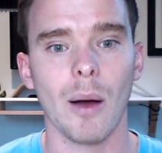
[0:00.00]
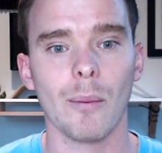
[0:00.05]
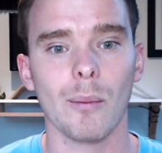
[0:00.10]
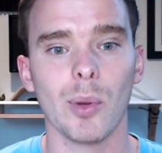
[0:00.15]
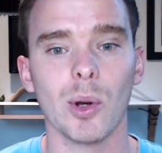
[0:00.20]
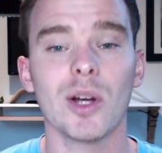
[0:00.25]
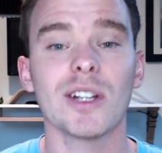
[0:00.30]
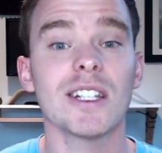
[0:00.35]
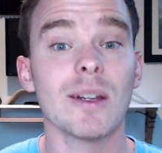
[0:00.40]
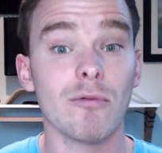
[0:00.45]

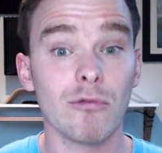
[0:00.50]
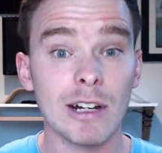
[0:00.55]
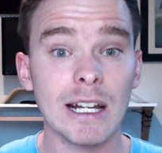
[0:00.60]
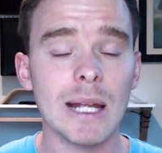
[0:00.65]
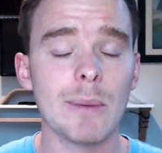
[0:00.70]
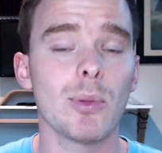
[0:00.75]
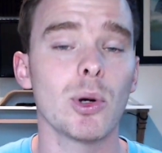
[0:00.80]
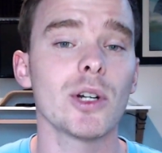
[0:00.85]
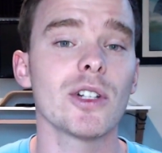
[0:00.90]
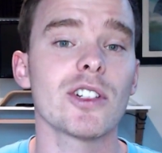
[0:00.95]
because it really
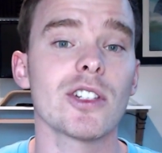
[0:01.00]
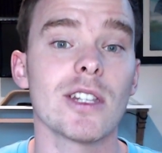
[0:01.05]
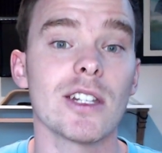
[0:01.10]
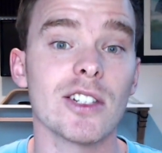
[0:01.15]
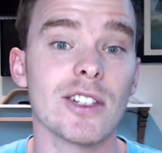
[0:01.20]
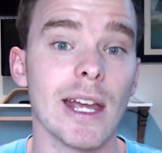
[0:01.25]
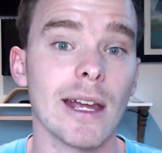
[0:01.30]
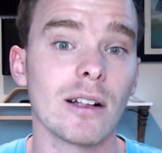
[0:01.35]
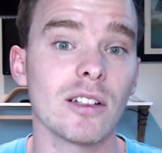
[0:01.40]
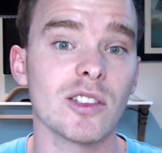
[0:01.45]
puts the
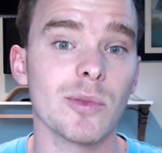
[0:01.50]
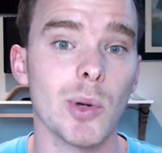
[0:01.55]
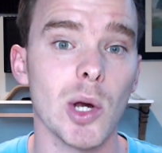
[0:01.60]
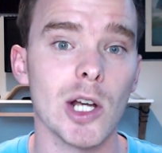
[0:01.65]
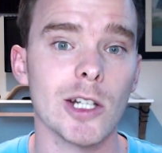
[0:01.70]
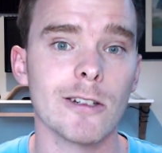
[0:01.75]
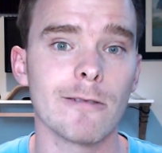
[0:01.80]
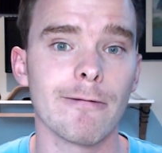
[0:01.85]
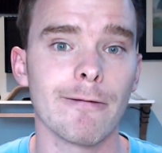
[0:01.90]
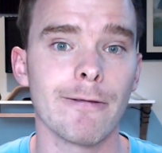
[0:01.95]

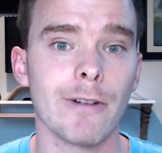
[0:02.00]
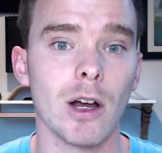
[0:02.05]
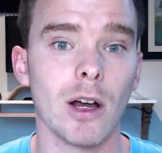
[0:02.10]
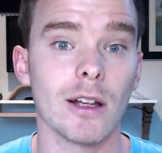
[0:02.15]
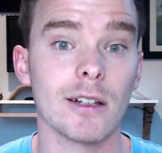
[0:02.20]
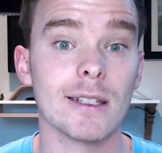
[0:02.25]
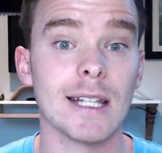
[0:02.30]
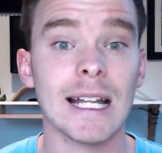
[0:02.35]
salesperson first.